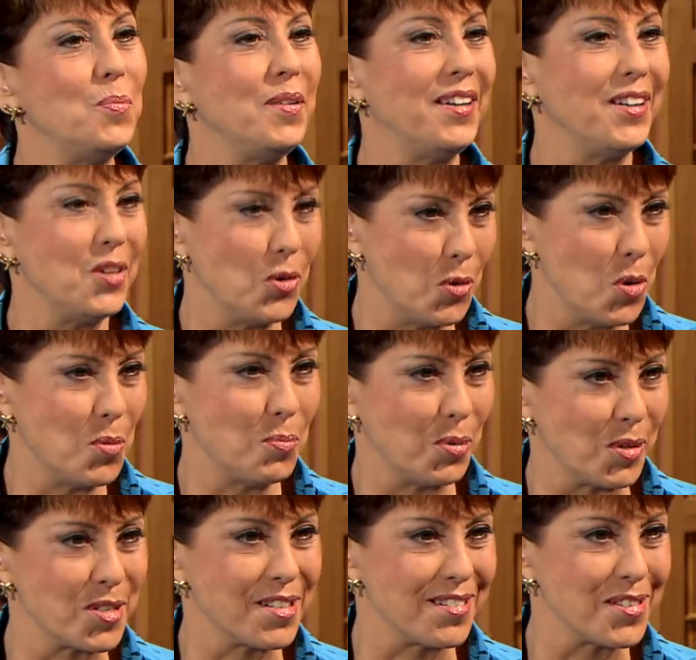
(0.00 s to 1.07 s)
you begin your own
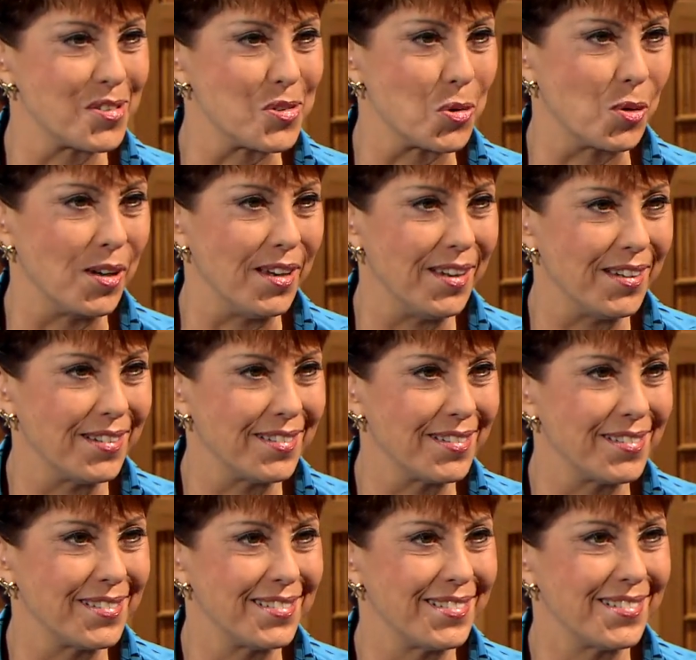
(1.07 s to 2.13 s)
personal story?
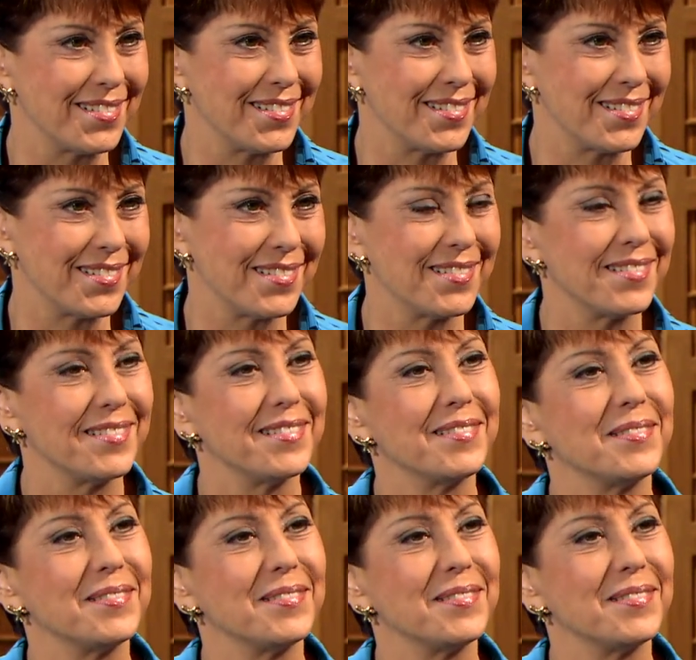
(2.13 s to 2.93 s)
I mean, started it